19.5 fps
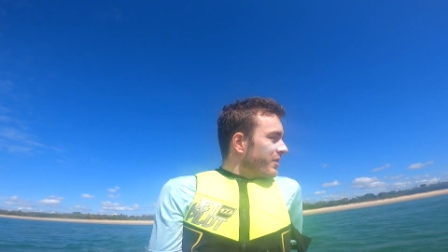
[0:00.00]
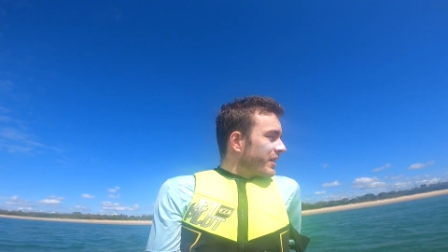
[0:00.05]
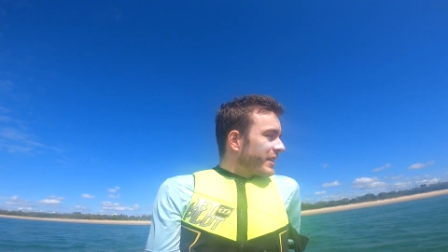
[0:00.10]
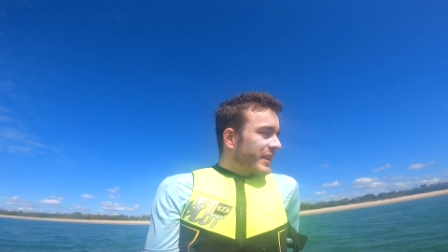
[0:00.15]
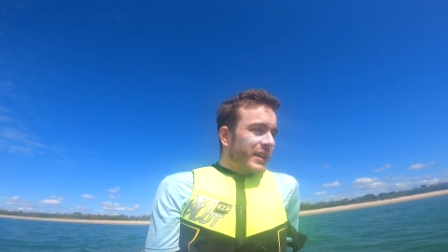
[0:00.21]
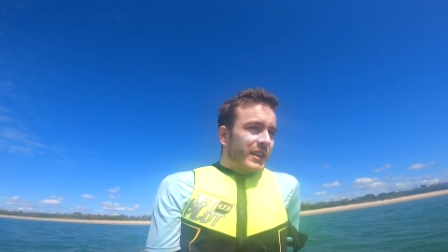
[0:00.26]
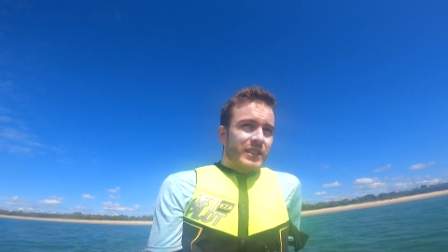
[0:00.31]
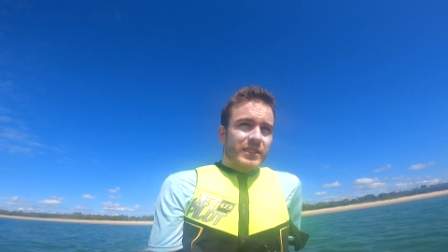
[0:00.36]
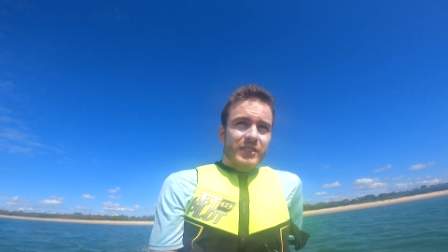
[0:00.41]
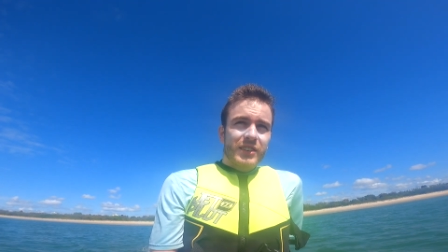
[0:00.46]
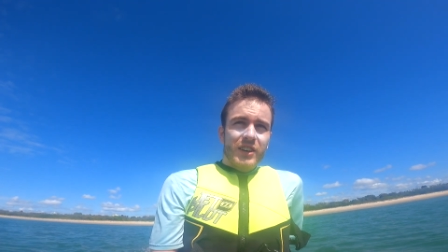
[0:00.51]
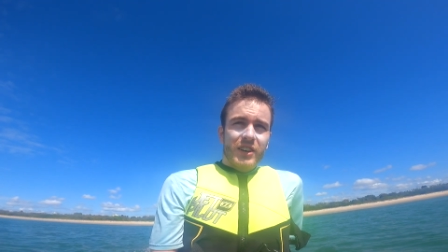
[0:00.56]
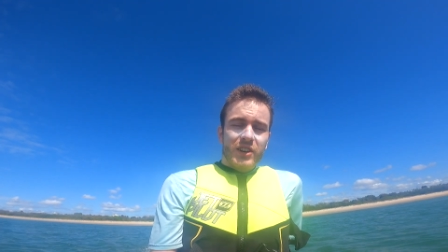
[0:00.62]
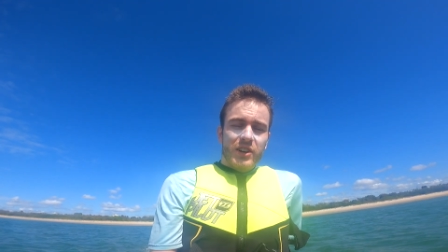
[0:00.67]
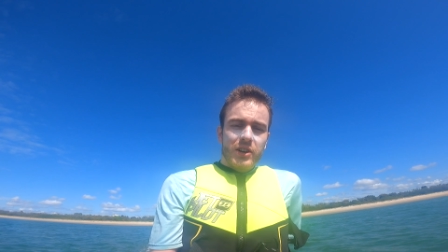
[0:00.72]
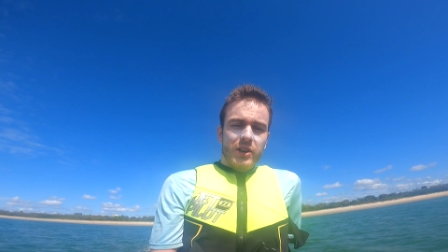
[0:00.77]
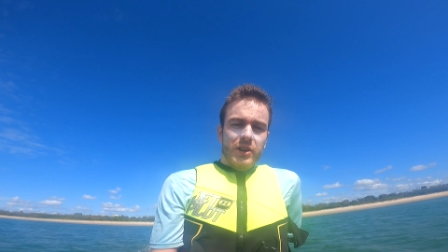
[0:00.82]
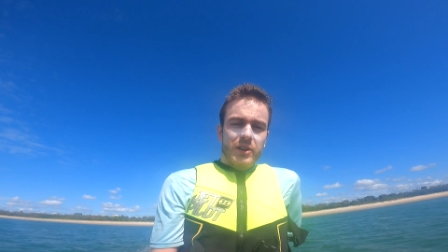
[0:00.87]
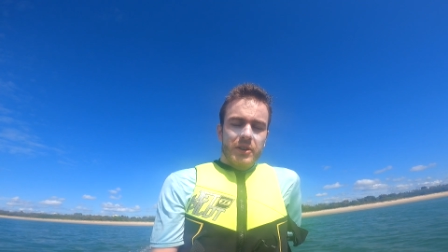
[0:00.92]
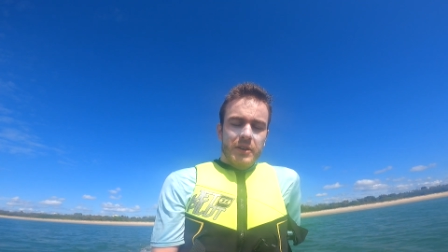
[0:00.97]
But yeah, so
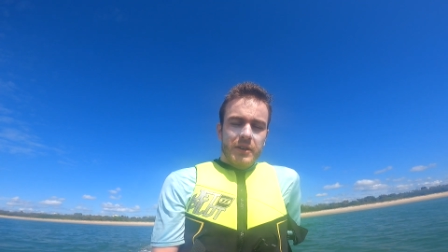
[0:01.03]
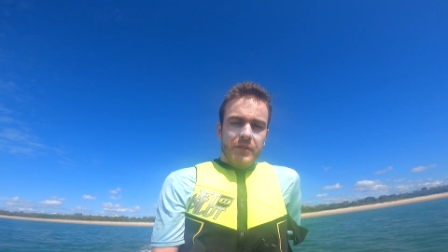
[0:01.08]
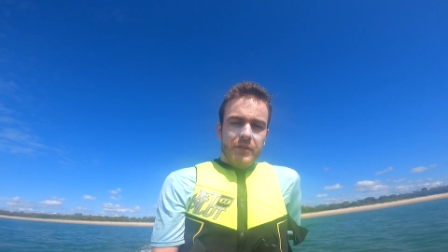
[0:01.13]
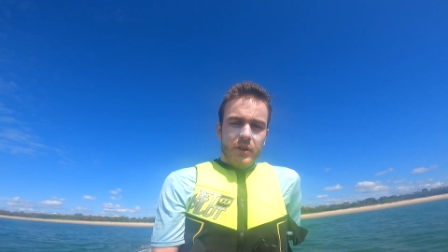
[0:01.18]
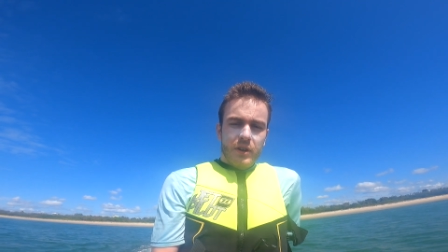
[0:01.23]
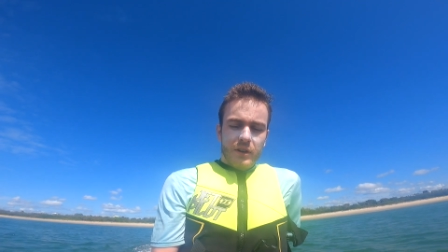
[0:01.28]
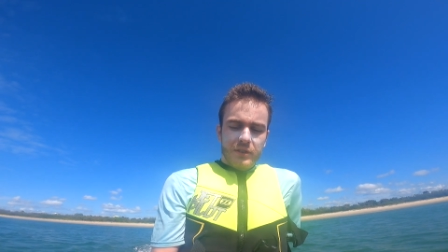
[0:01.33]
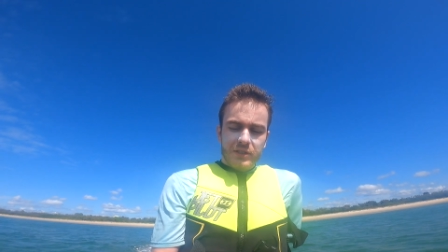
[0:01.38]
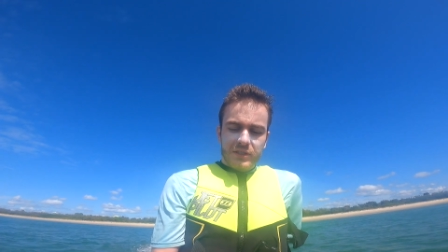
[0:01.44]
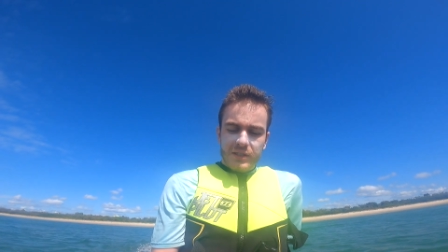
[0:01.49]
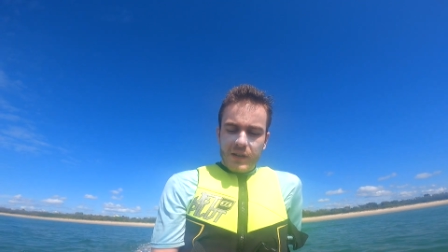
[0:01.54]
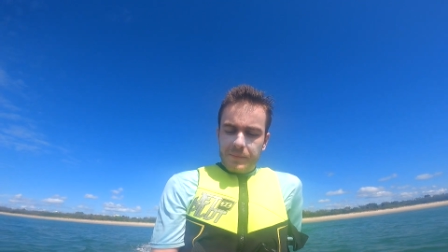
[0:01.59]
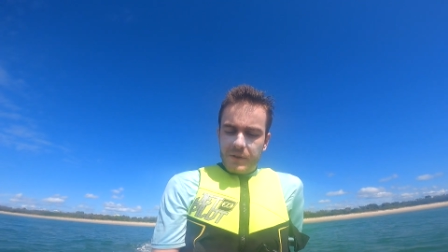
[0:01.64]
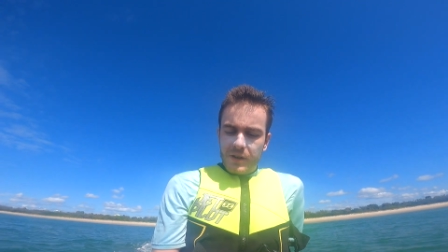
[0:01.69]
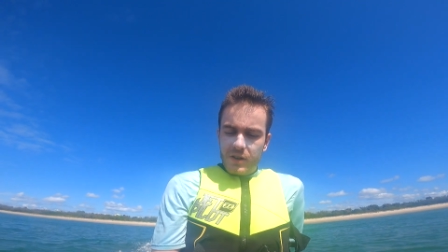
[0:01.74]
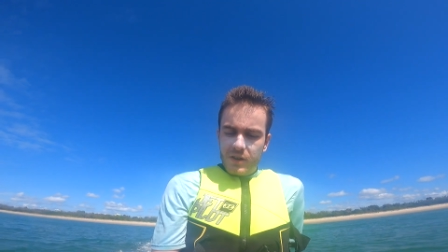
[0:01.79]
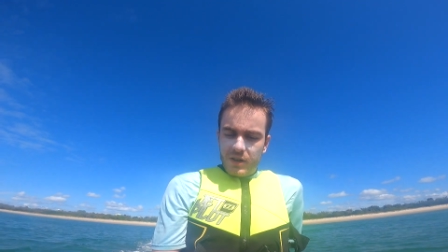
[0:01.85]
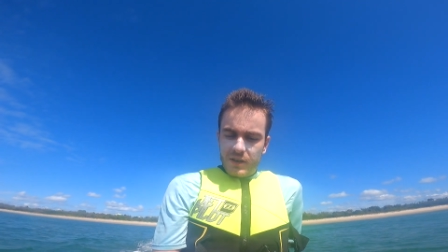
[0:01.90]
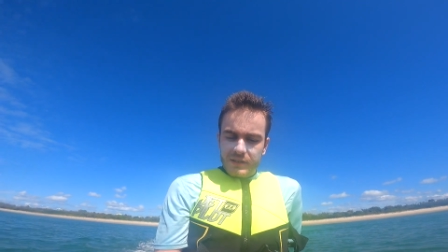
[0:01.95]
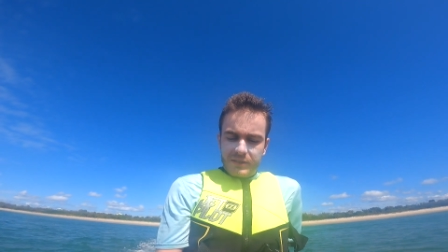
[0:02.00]
thought i would just
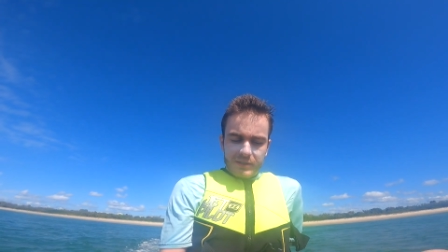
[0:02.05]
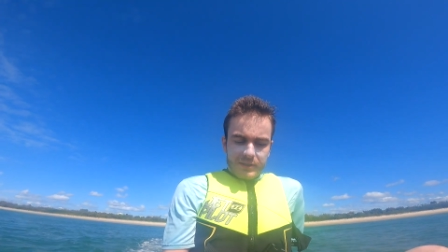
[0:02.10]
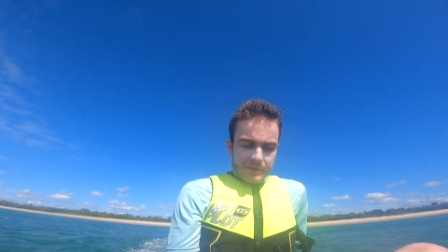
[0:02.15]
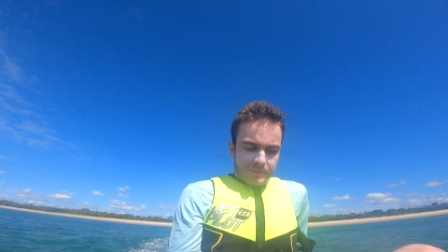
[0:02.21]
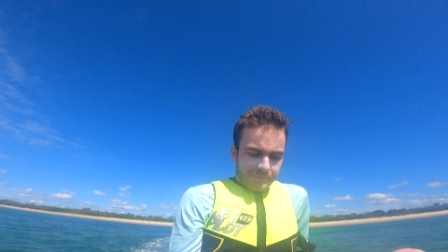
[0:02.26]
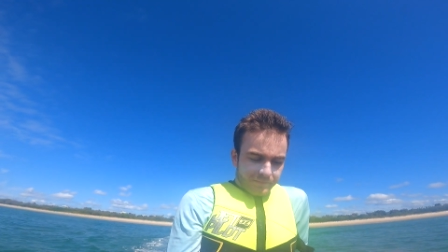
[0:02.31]
update you guys.